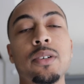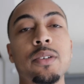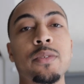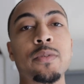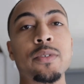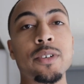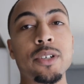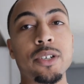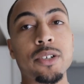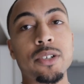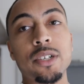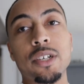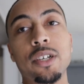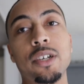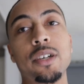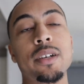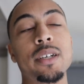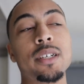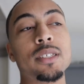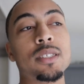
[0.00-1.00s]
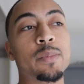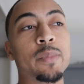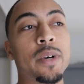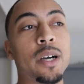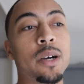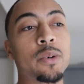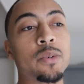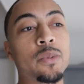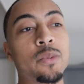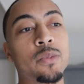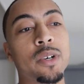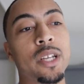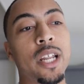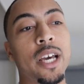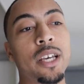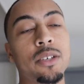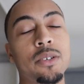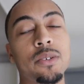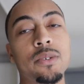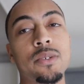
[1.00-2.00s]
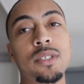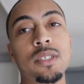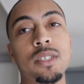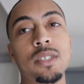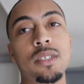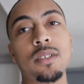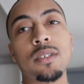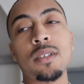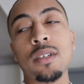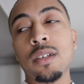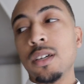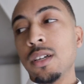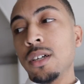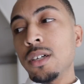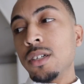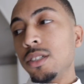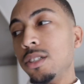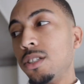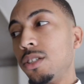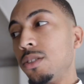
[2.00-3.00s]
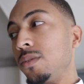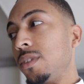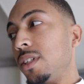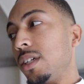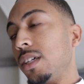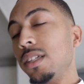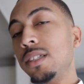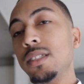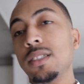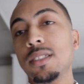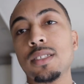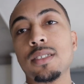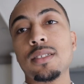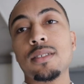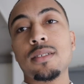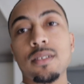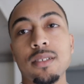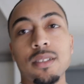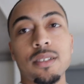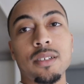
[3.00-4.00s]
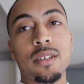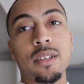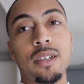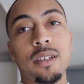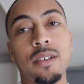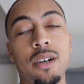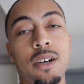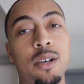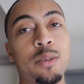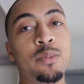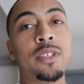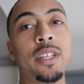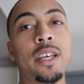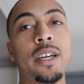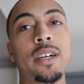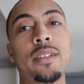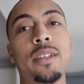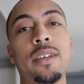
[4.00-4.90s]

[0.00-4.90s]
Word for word: if you're curious about what I use to shoot this, it'll all be down